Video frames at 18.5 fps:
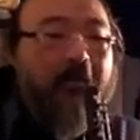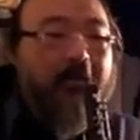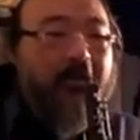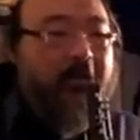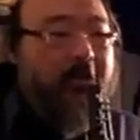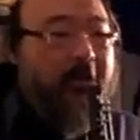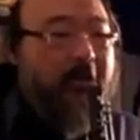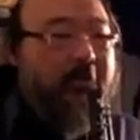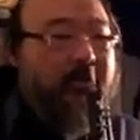
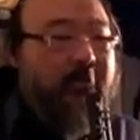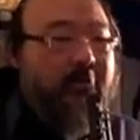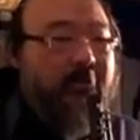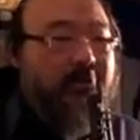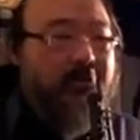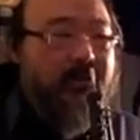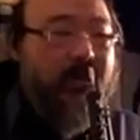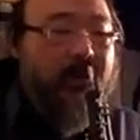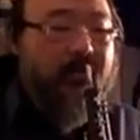but this
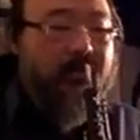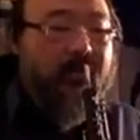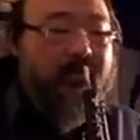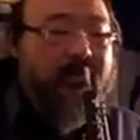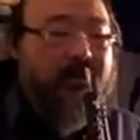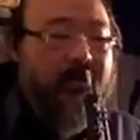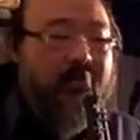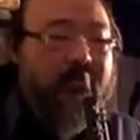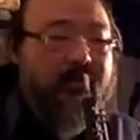is how
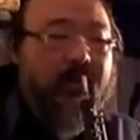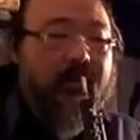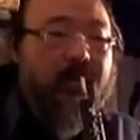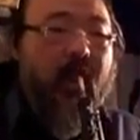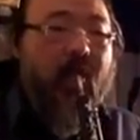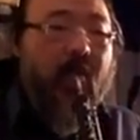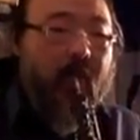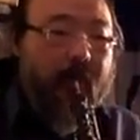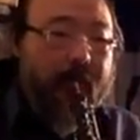it sounds
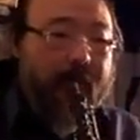like.